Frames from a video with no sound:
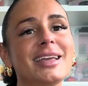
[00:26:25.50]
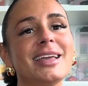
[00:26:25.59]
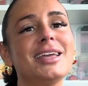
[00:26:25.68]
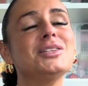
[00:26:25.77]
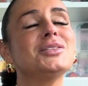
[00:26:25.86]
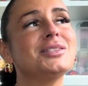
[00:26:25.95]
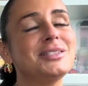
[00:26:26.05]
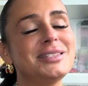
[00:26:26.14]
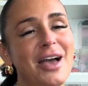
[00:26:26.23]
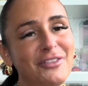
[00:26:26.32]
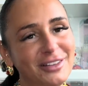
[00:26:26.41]
is
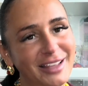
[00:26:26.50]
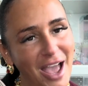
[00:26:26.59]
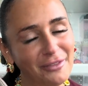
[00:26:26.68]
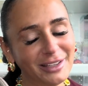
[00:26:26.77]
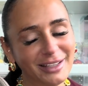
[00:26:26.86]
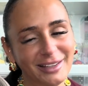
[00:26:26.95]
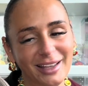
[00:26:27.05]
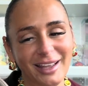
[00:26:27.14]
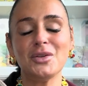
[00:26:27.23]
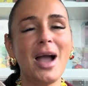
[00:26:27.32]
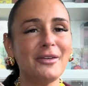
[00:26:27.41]
definitely heavy.
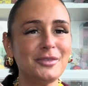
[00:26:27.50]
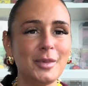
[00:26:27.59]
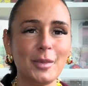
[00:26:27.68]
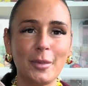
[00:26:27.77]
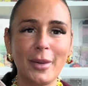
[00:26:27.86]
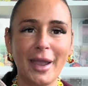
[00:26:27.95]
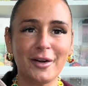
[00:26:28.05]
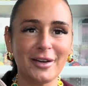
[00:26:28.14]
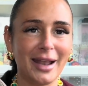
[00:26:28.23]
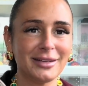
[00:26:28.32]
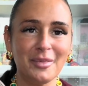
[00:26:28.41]
You have to be prepared
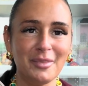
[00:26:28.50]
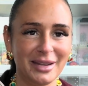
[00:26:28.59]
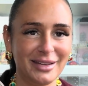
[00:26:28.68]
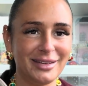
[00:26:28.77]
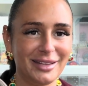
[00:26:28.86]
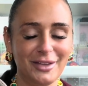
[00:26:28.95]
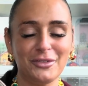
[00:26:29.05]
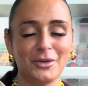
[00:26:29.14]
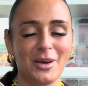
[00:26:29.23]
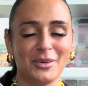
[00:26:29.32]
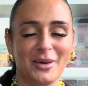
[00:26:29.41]
and committed if you
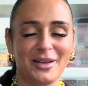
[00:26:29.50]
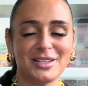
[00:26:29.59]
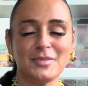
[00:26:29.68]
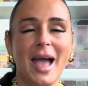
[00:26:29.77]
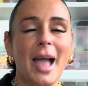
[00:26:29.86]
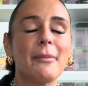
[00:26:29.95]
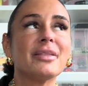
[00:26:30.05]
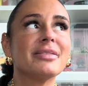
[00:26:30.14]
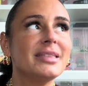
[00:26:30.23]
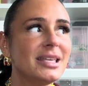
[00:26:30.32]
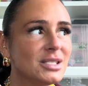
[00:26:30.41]
want to wear this bag, but
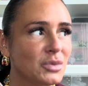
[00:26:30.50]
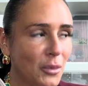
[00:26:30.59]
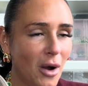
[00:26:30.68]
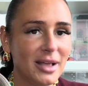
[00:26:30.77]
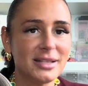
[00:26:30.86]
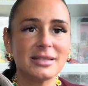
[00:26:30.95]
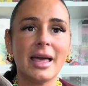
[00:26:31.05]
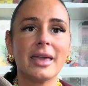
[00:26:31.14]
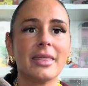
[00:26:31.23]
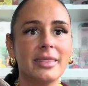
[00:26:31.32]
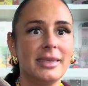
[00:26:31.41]
this was like
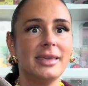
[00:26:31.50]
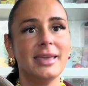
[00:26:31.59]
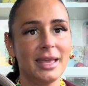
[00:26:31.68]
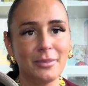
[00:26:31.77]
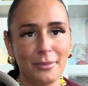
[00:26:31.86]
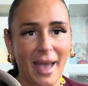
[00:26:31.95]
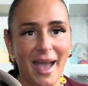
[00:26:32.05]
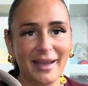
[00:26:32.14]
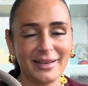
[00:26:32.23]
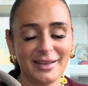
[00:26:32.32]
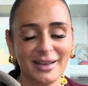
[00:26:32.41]
the it bag
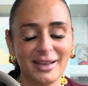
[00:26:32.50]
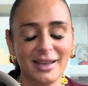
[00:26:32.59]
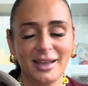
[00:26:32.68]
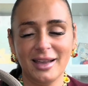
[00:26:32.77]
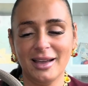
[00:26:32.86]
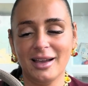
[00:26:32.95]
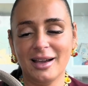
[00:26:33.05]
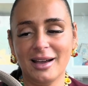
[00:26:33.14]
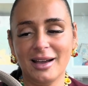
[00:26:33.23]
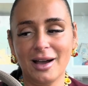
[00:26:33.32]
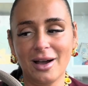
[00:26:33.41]

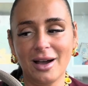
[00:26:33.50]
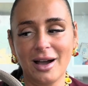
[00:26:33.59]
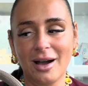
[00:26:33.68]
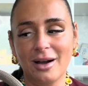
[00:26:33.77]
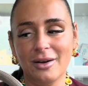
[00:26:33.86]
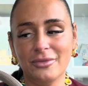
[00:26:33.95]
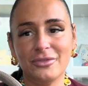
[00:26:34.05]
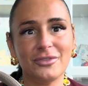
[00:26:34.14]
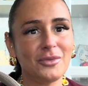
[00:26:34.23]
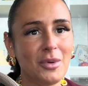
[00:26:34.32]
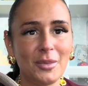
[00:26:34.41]
of,
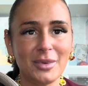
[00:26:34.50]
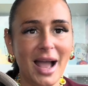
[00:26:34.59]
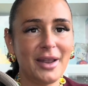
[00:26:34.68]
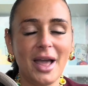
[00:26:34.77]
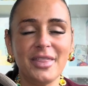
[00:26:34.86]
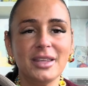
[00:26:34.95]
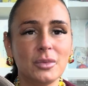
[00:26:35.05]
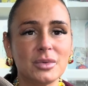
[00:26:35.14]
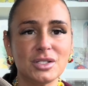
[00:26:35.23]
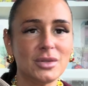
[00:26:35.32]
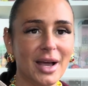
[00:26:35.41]
well, I think it
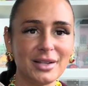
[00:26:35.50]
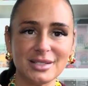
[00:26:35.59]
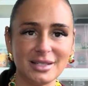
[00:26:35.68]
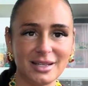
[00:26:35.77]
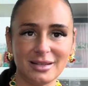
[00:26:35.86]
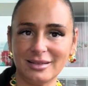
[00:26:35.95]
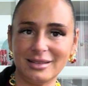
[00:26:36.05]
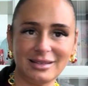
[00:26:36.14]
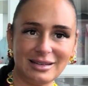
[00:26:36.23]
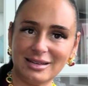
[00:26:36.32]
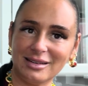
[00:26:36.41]
was
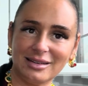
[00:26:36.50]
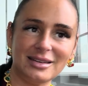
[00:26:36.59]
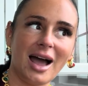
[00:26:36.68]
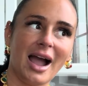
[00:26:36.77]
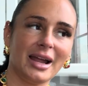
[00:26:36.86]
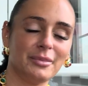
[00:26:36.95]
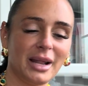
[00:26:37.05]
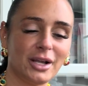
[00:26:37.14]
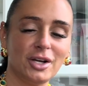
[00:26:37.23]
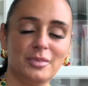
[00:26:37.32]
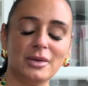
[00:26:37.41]
2009, but I
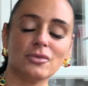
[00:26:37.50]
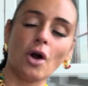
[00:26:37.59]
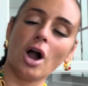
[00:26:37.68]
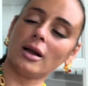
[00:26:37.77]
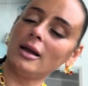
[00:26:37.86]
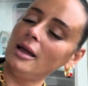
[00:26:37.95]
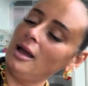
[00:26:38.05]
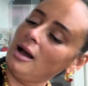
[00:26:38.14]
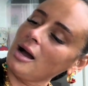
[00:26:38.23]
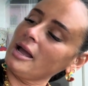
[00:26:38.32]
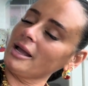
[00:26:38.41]
could be wrong.
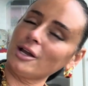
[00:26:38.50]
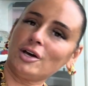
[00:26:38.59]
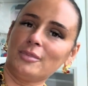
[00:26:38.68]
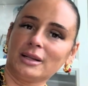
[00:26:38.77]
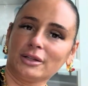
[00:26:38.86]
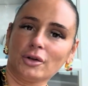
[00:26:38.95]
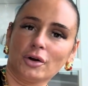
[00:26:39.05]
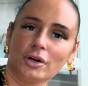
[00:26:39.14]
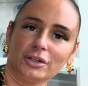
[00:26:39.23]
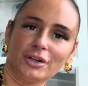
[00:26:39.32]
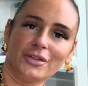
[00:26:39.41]
It could have been a little
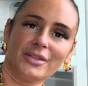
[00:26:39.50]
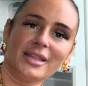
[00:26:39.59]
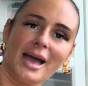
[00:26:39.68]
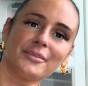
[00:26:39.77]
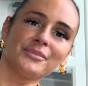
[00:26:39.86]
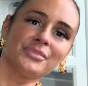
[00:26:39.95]
earlier than that.